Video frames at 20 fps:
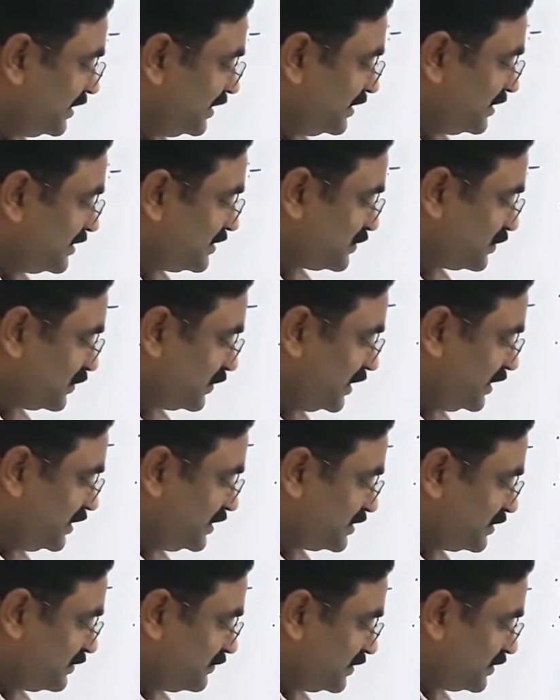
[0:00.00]
So a is
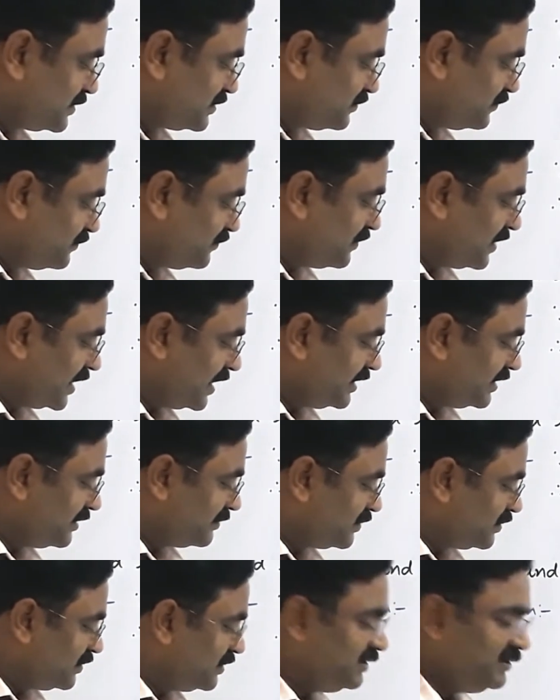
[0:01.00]
equals to 5
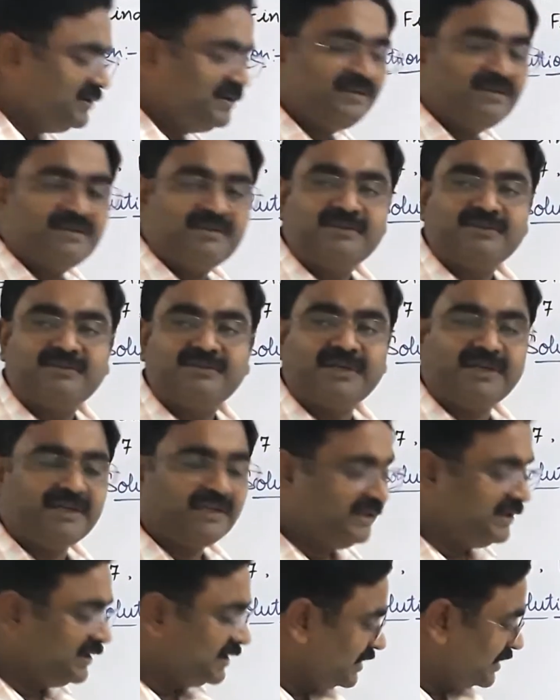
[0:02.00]
upon
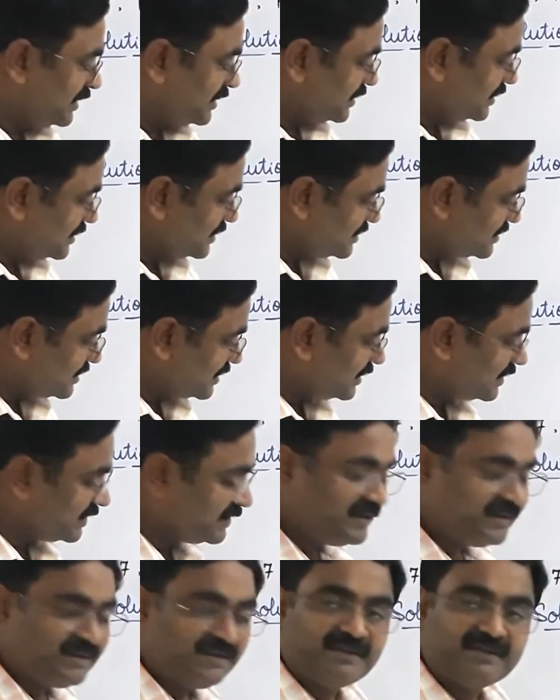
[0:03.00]
3 is our
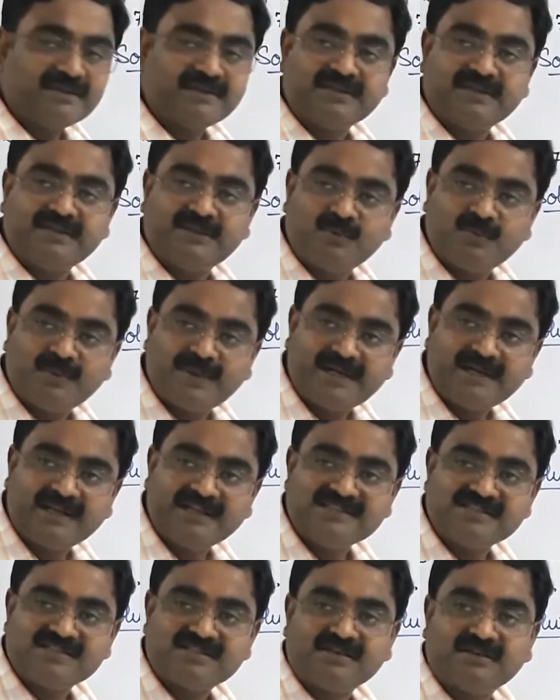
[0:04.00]
required
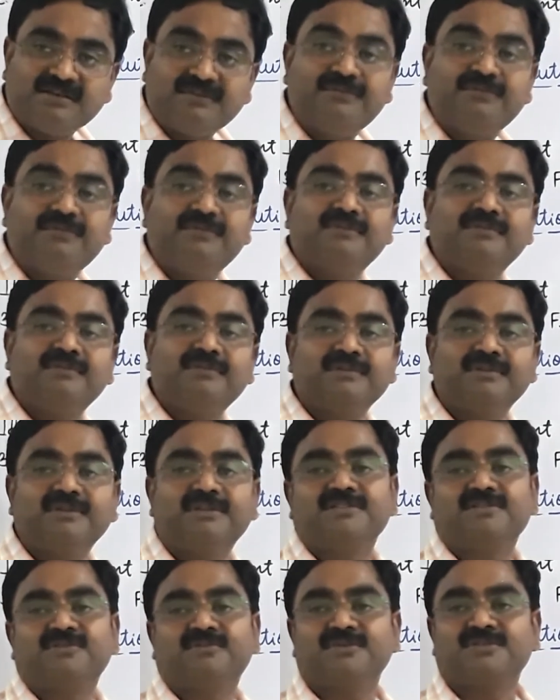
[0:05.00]
answer of
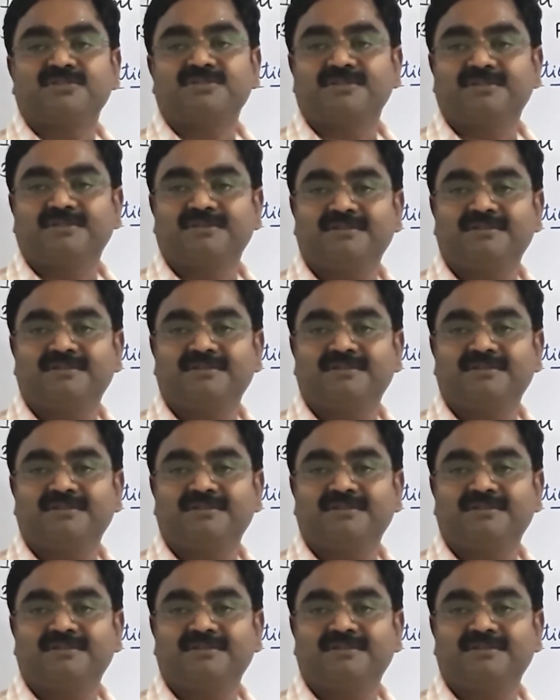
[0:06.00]
this question.